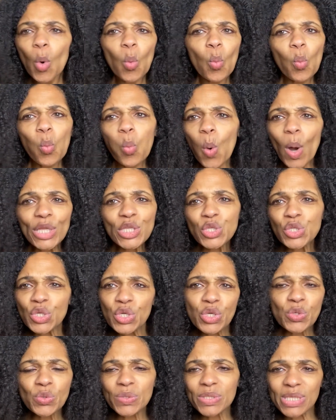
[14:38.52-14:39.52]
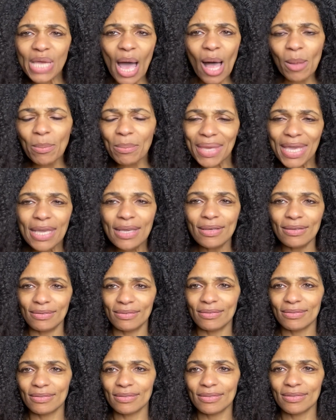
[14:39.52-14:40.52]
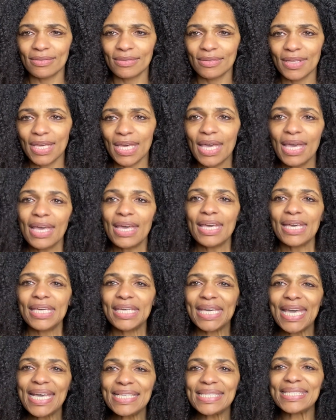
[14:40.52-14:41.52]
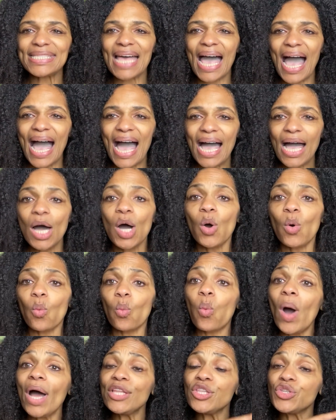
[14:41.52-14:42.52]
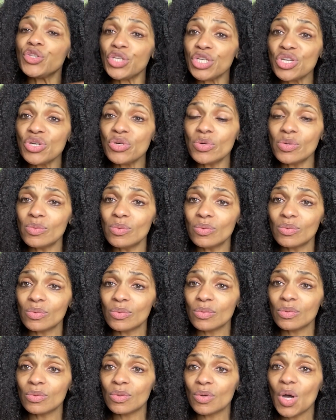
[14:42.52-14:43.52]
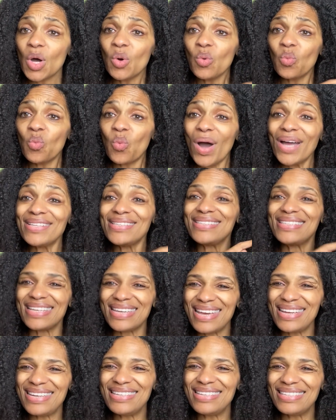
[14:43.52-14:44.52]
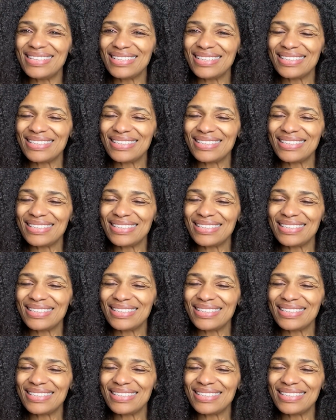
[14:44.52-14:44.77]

What do you tell me? Qui sa, what do? What did?